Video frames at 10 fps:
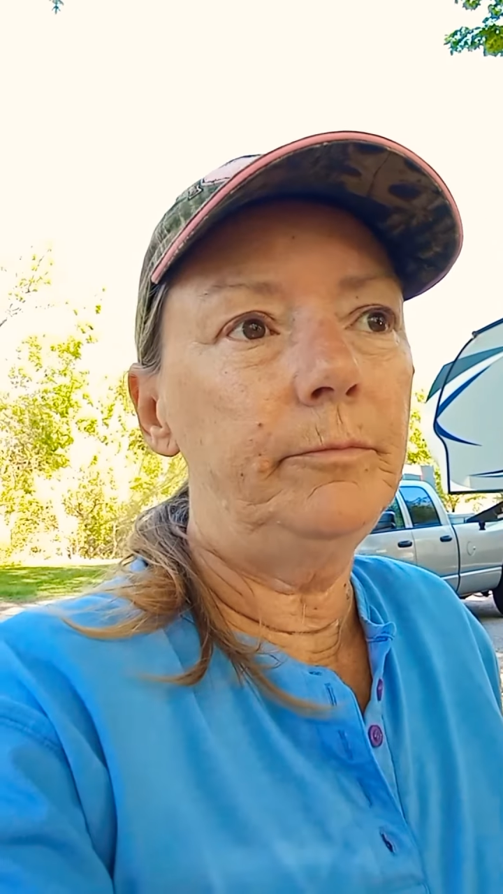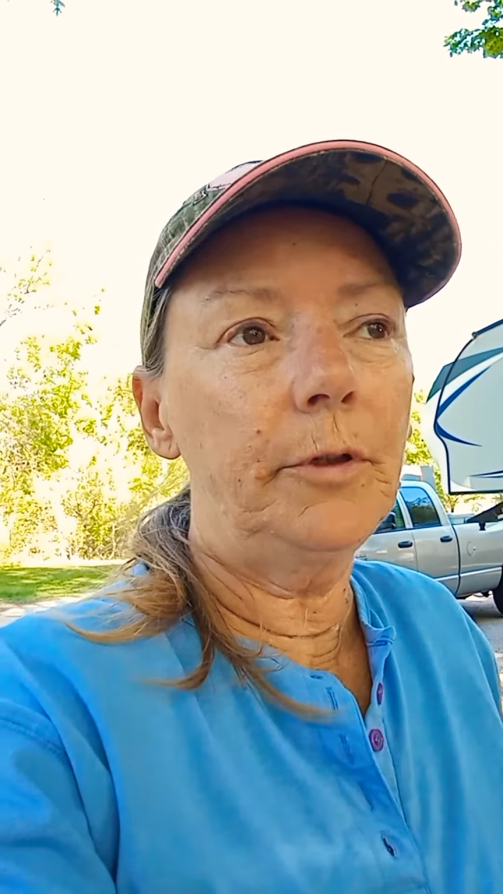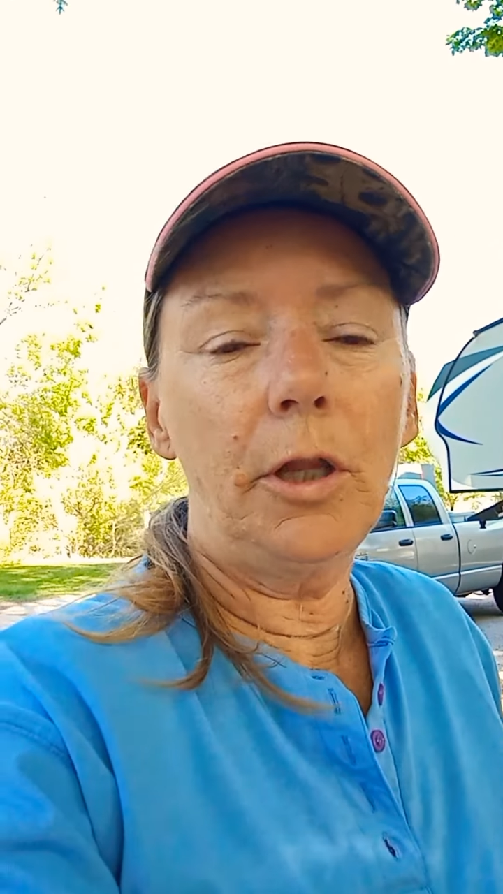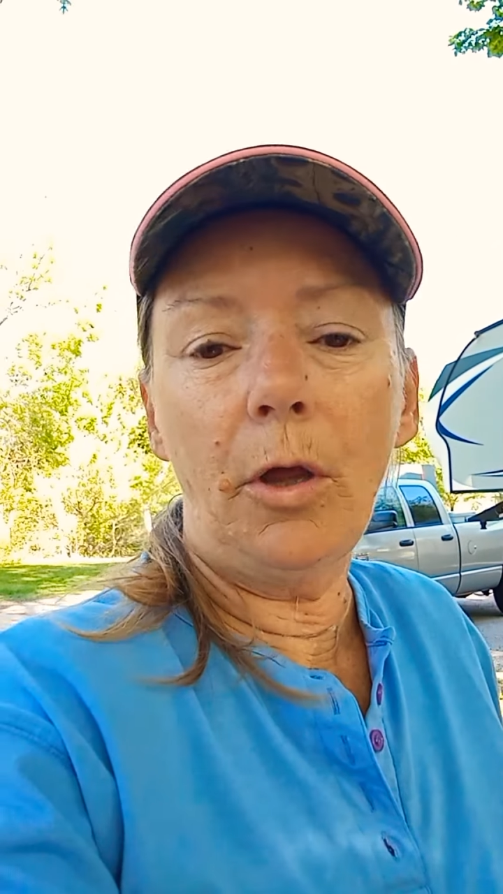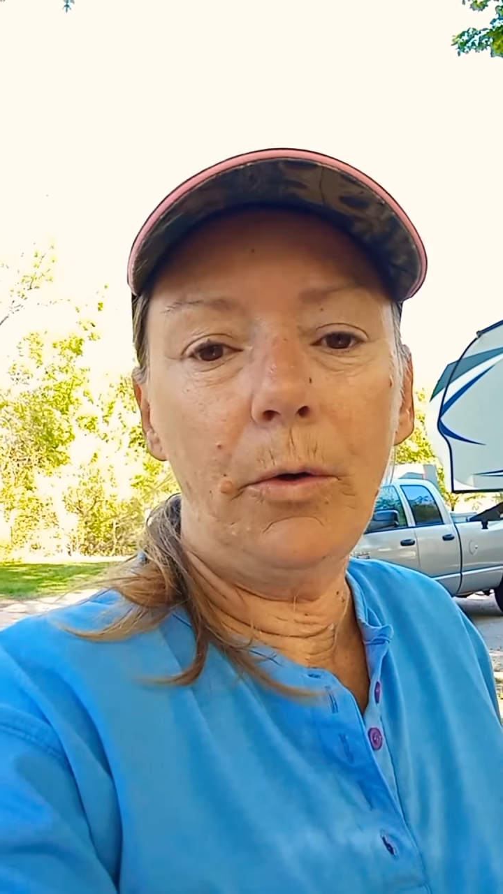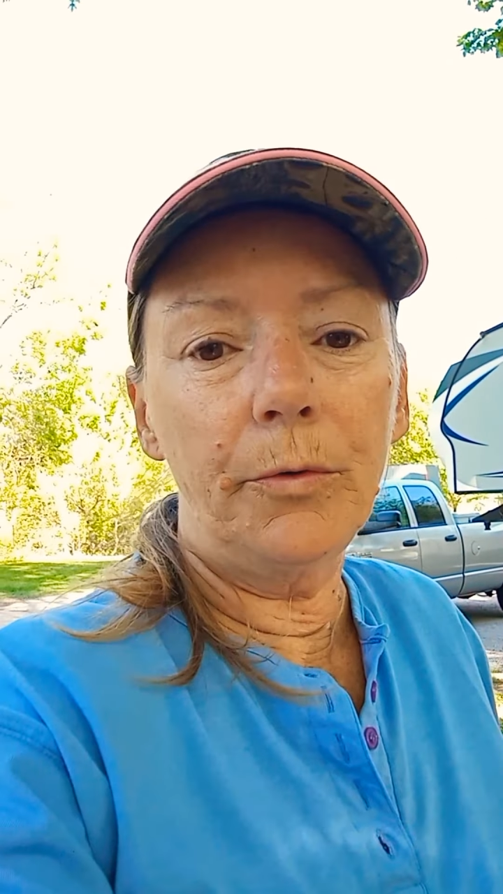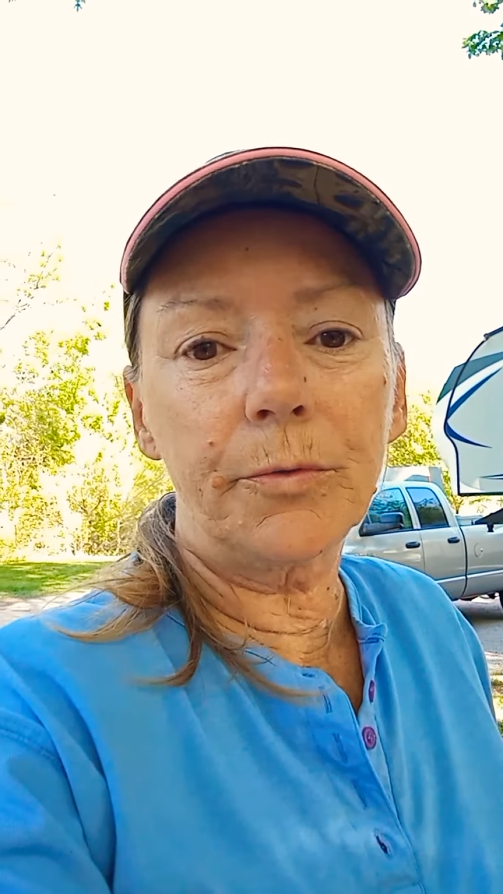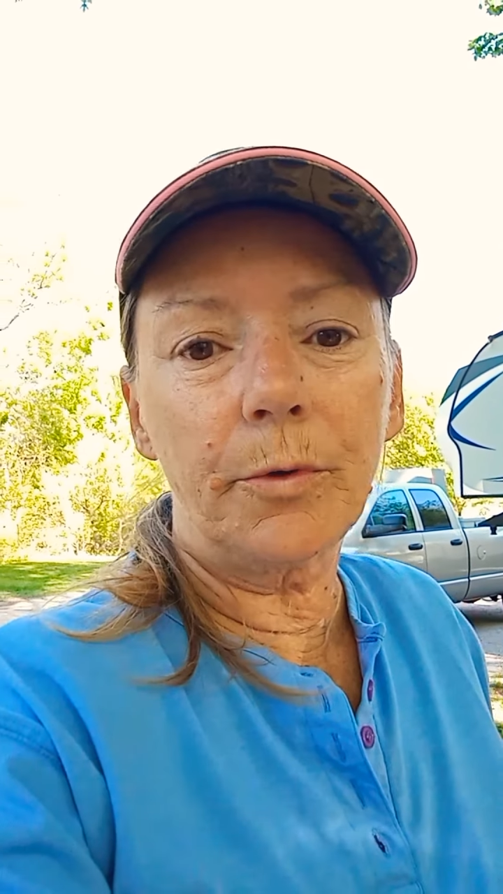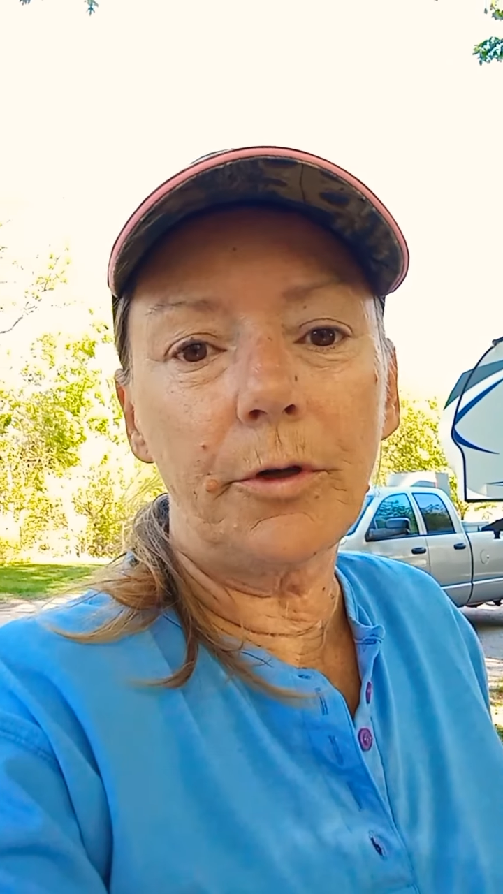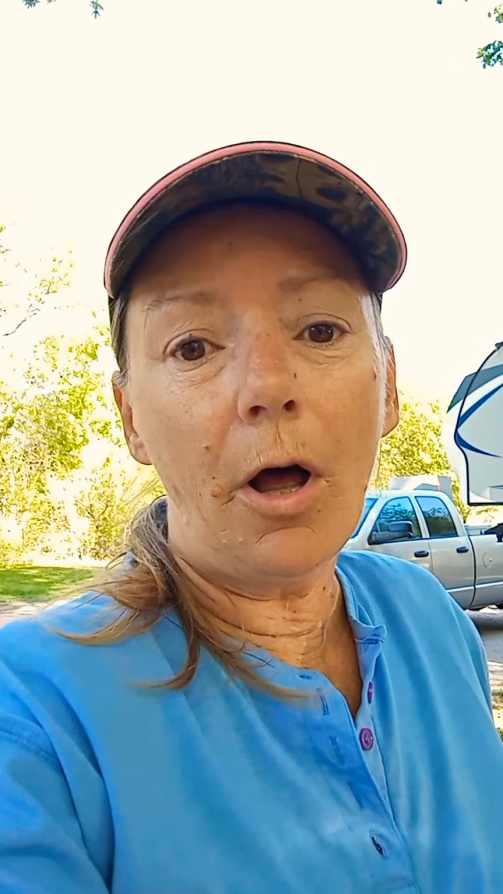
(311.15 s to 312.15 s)
clothes
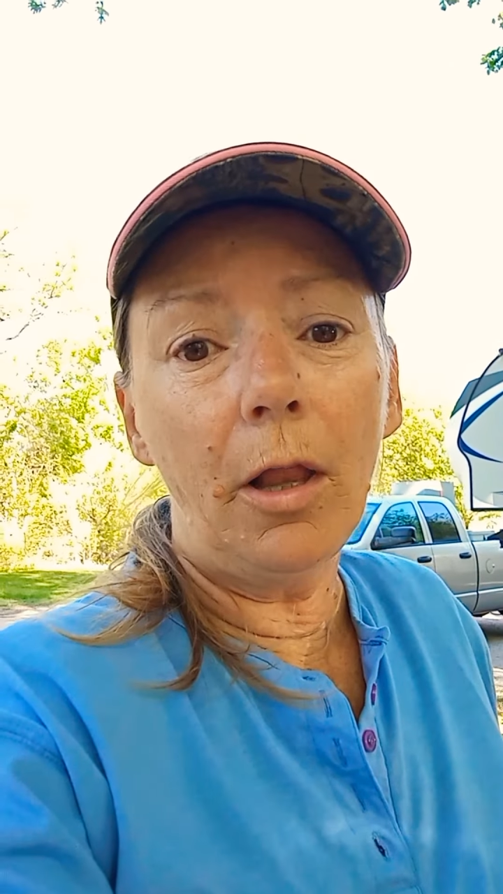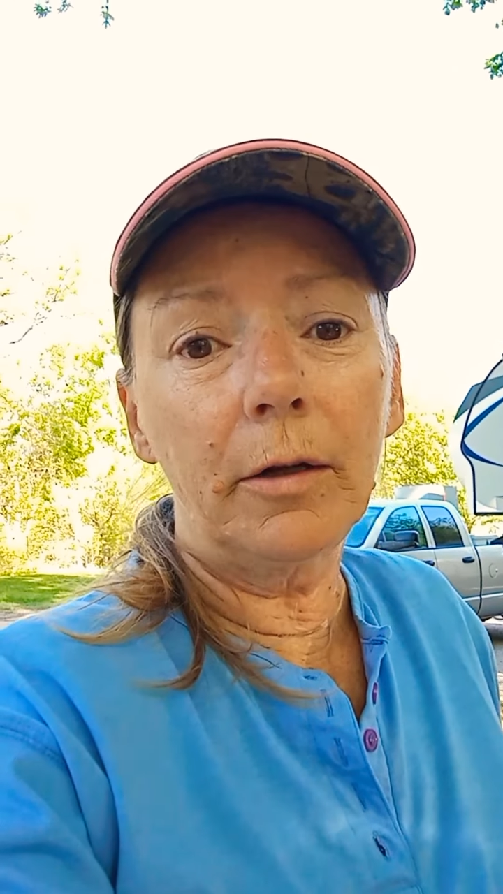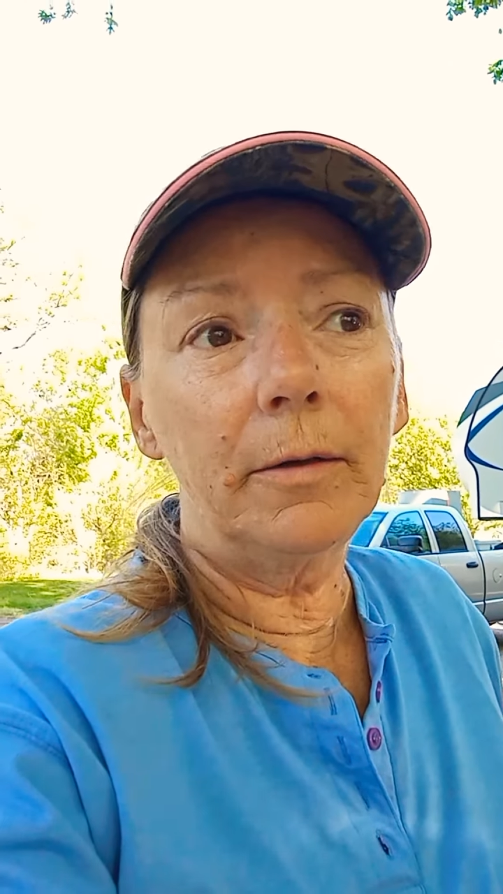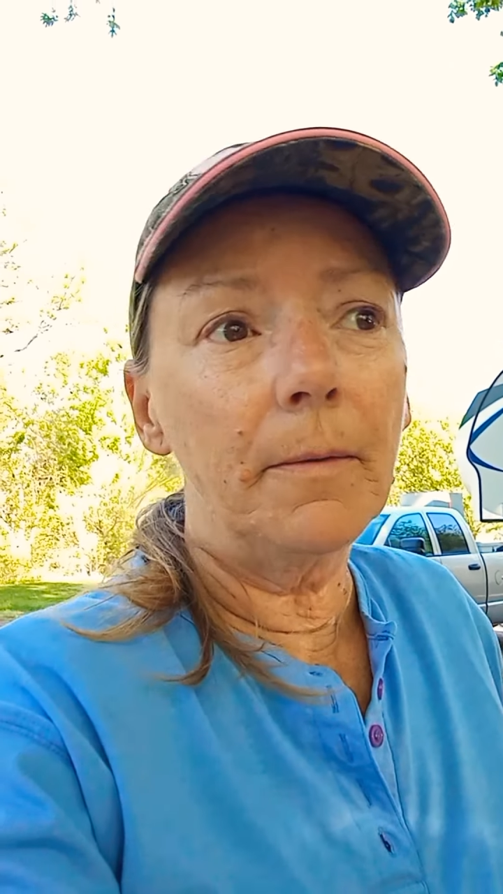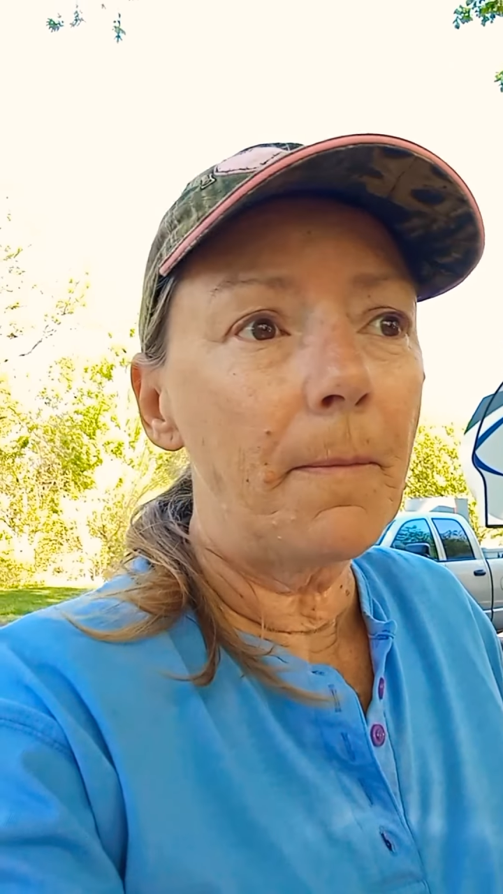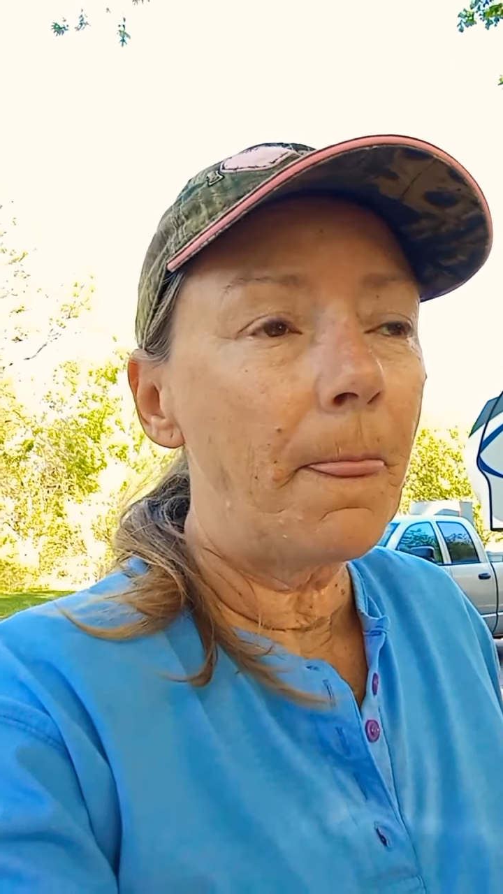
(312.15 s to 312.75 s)
were a dollar,